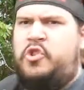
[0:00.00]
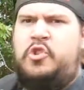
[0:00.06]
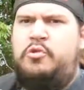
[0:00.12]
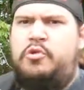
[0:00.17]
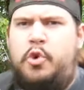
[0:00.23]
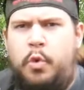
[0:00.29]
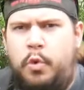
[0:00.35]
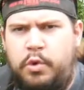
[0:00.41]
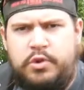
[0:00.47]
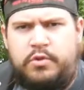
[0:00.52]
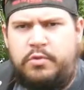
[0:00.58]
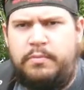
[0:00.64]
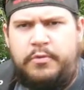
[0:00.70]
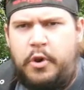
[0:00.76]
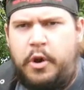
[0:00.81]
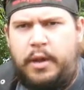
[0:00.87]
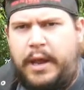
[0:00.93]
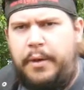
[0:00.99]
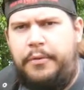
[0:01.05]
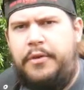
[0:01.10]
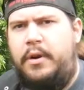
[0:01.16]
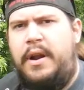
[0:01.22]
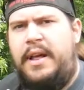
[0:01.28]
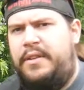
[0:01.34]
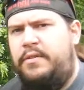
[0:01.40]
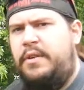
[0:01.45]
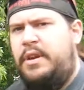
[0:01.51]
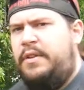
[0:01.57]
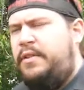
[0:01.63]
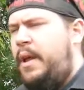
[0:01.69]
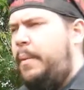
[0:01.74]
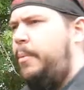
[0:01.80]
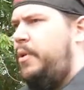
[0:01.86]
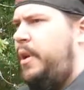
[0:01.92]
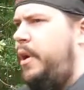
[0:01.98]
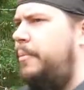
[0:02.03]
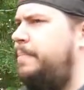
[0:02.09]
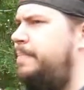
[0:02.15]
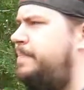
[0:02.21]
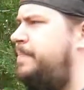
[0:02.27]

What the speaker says: use ghouls from Fallout. They're an excellent example here.